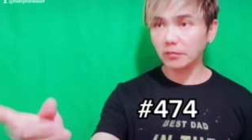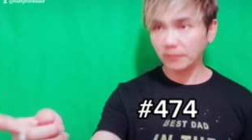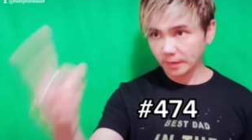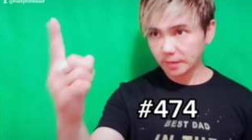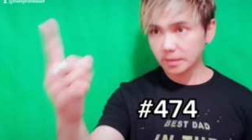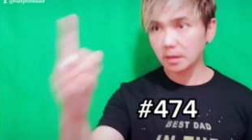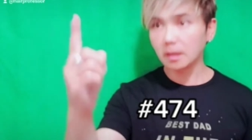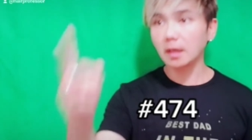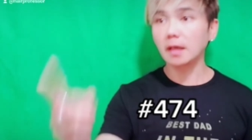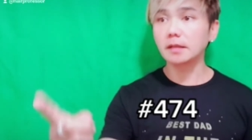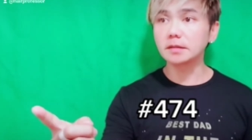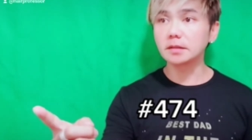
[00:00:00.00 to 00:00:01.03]
If the
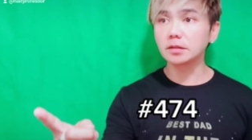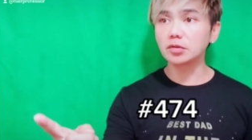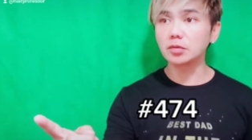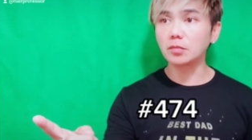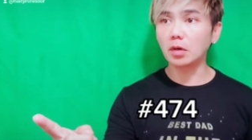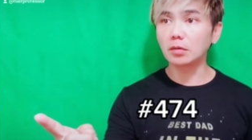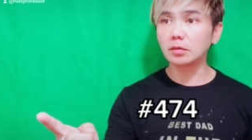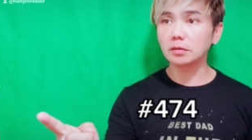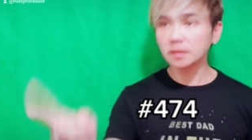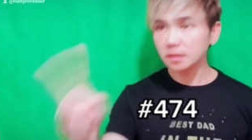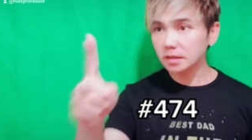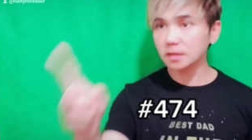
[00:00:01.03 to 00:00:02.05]
hairdressers answer
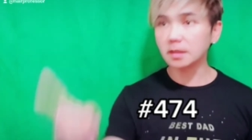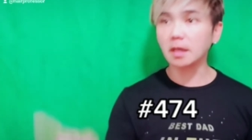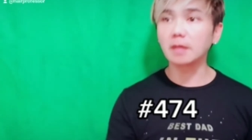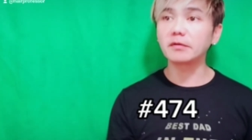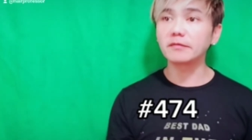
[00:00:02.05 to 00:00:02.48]
five